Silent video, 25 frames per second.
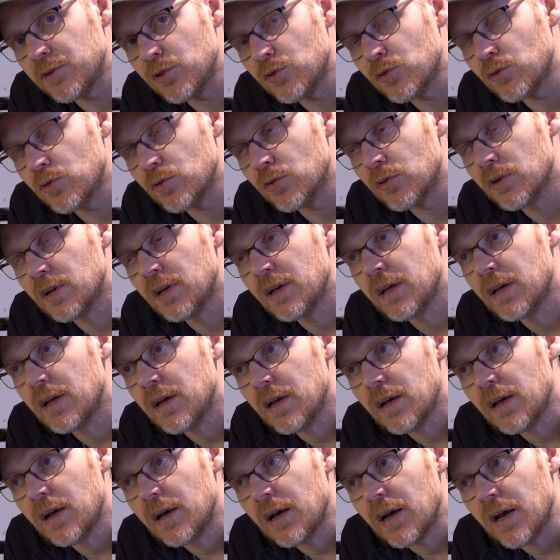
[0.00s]
of your
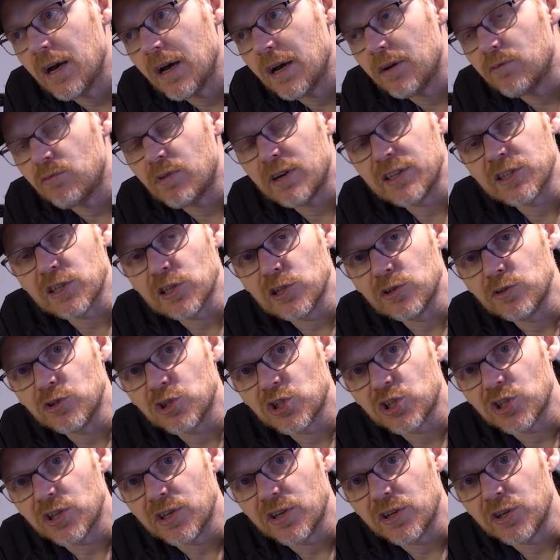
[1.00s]

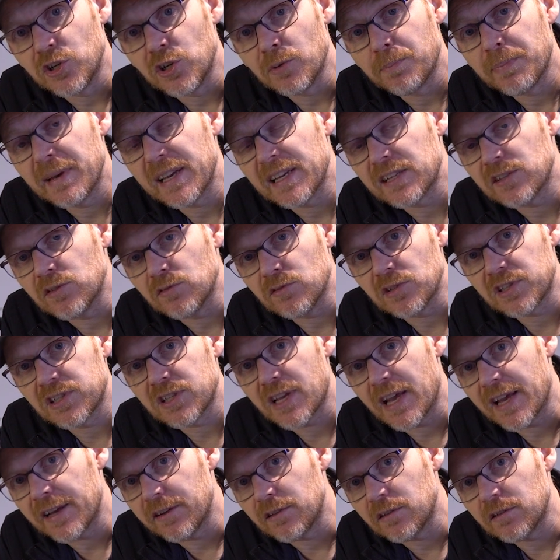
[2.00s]
resolution and your pixel
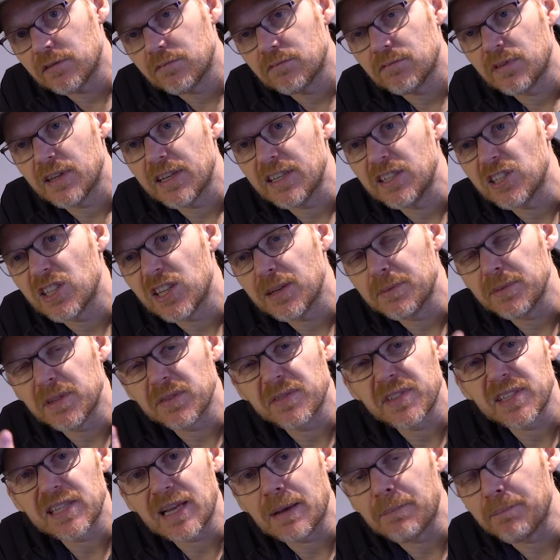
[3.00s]
scale in terms
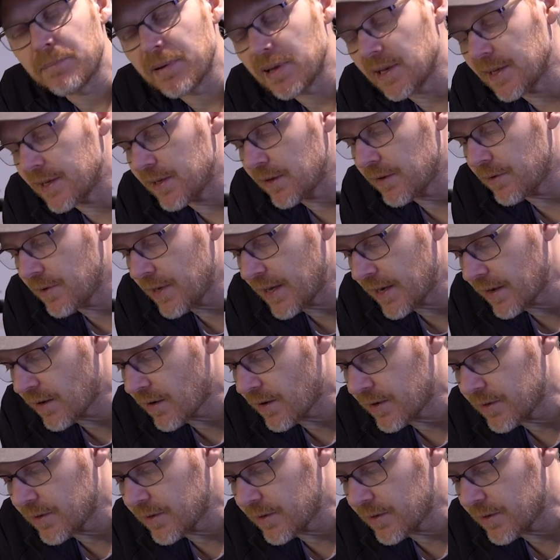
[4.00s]
of sampling and that